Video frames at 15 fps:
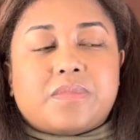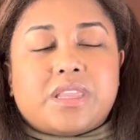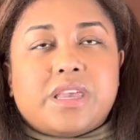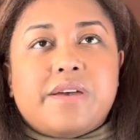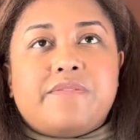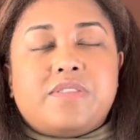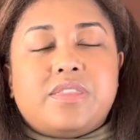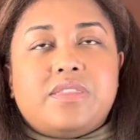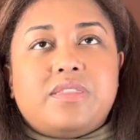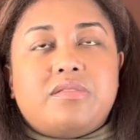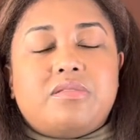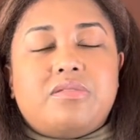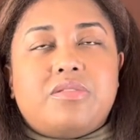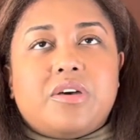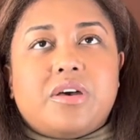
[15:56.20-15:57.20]
if
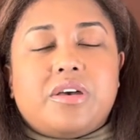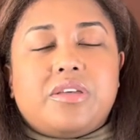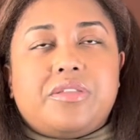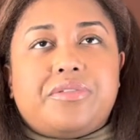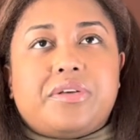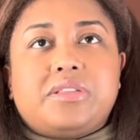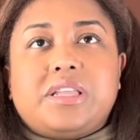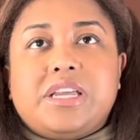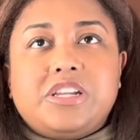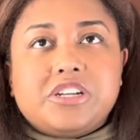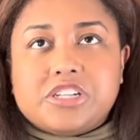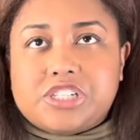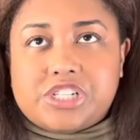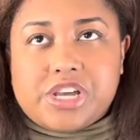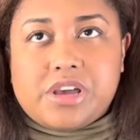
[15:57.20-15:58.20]
the the
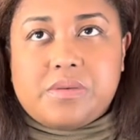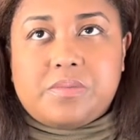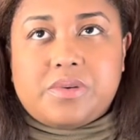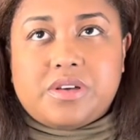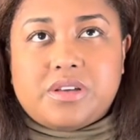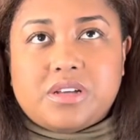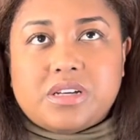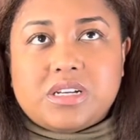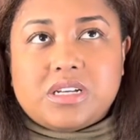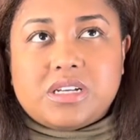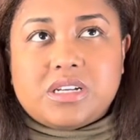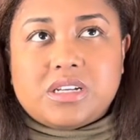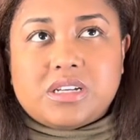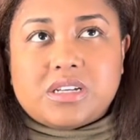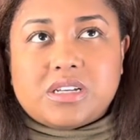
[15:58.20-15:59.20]
leadership
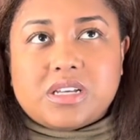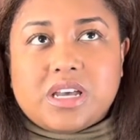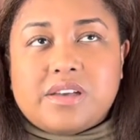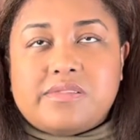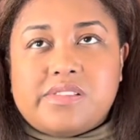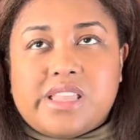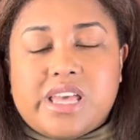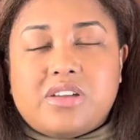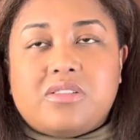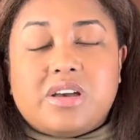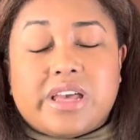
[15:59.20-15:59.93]
if they don't